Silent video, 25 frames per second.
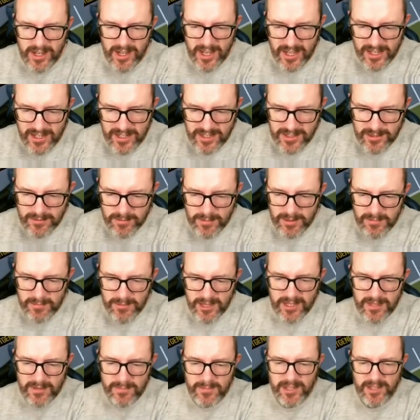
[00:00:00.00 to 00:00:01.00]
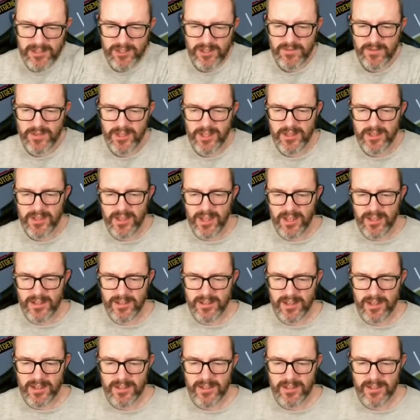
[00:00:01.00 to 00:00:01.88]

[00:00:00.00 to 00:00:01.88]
At least we made a match of it in the end.